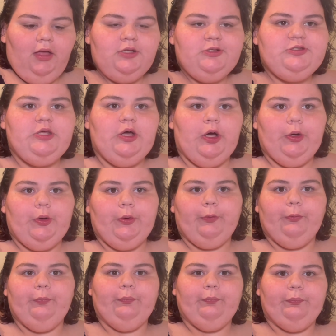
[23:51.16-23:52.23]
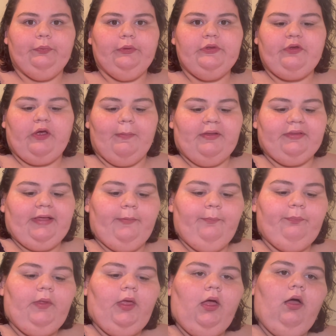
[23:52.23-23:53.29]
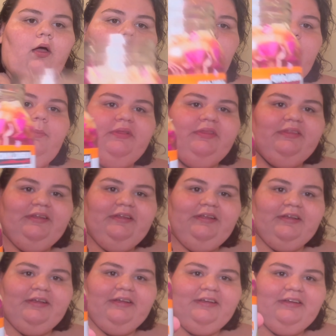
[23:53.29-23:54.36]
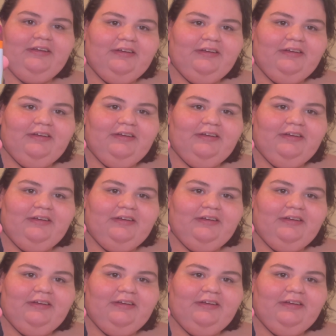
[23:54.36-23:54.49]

so, sorry about that. But look.